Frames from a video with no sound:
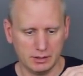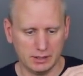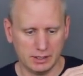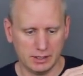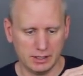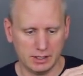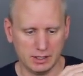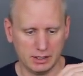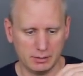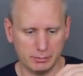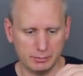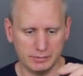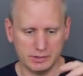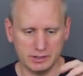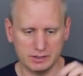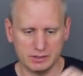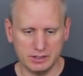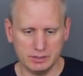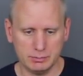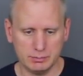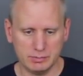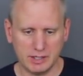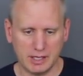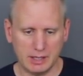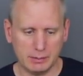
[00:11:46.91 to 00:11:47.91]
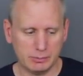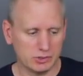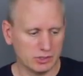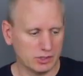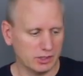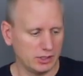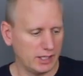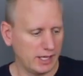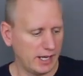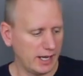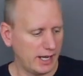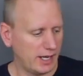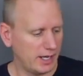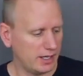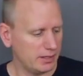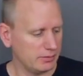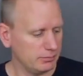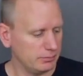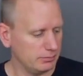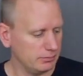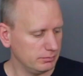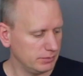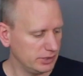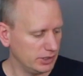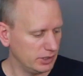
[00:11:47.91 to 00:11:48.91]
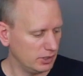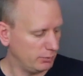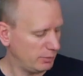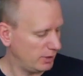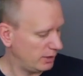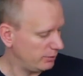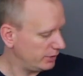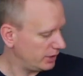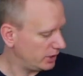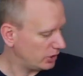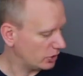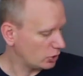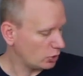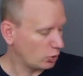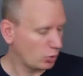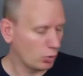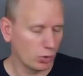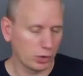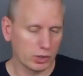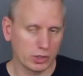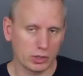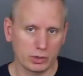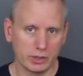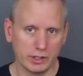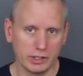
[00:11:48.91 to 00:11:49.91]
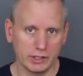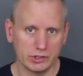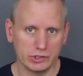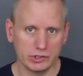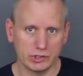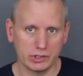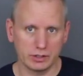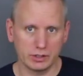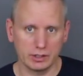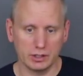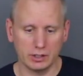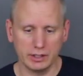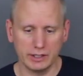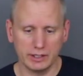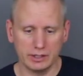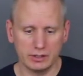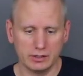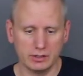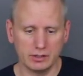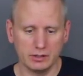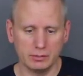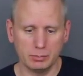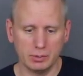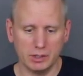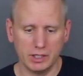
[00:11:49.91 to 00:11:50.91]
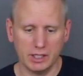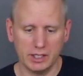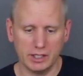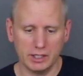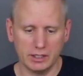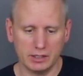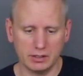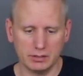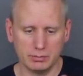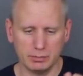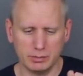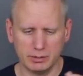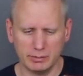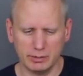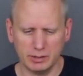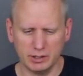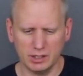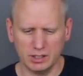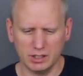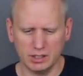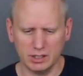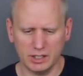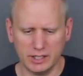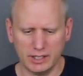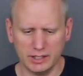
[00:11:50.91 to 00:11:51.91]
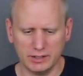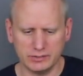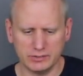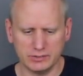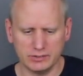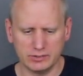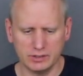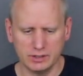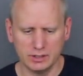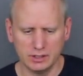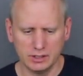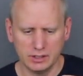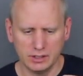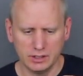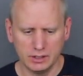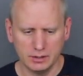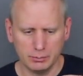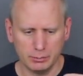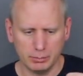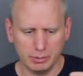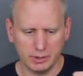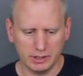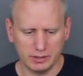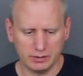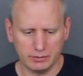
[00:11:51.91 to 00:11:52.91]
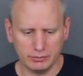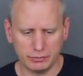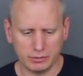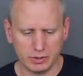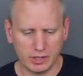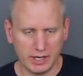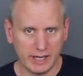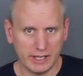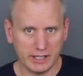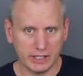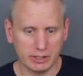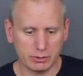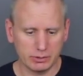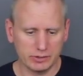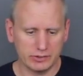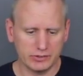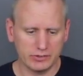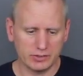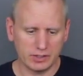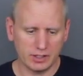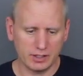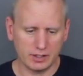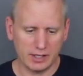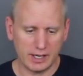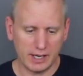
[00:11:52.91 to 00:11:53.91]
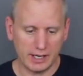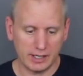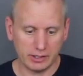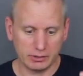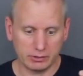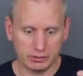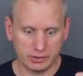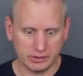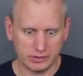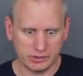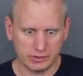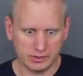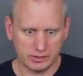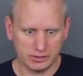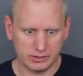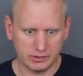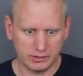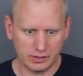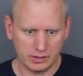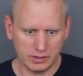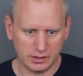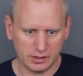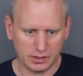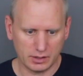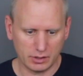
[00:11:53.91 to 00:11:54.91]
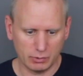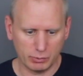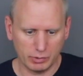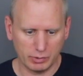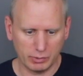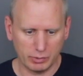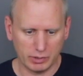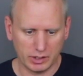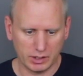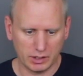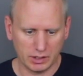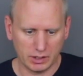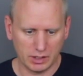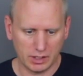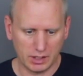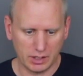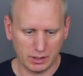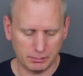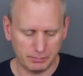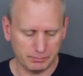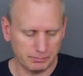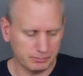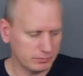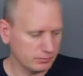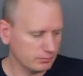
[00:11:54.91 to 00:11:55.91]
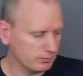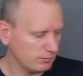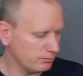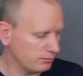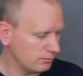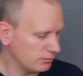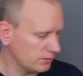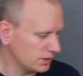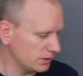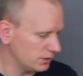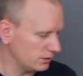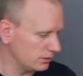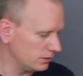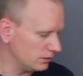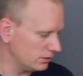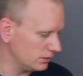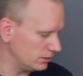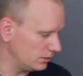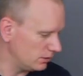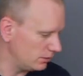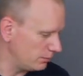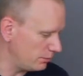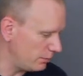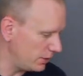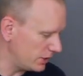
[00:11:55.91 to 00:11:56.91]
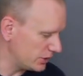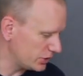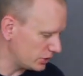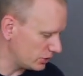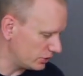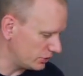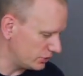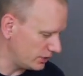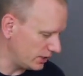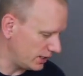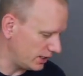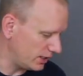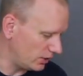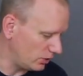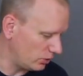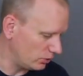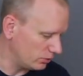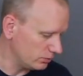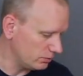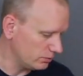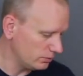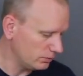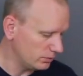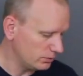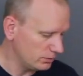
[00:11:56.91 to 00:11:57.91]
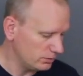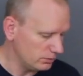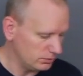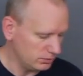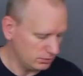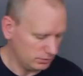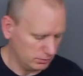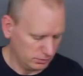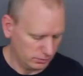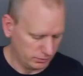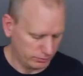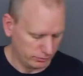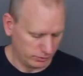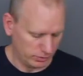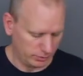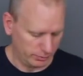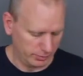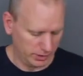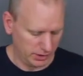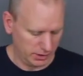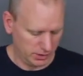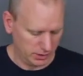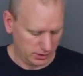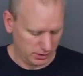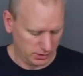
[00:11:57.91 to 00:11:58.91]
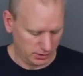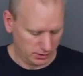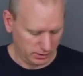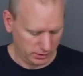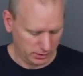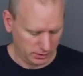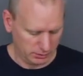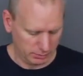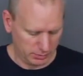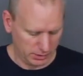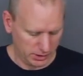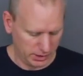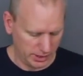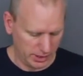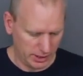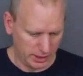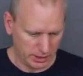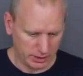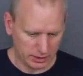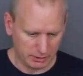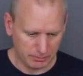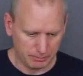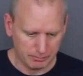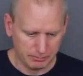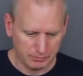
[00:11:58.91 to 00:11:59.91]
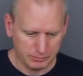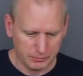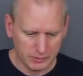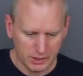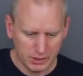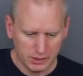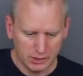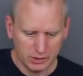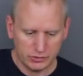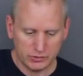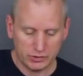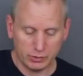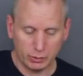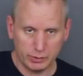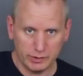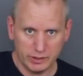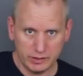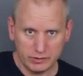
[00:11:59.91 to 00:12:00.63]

The tip top is going to add, maybe a 1/4 inch to the length of the blank, maybe a little less. But for accuracy's sake, we want to measure down from the blank. So in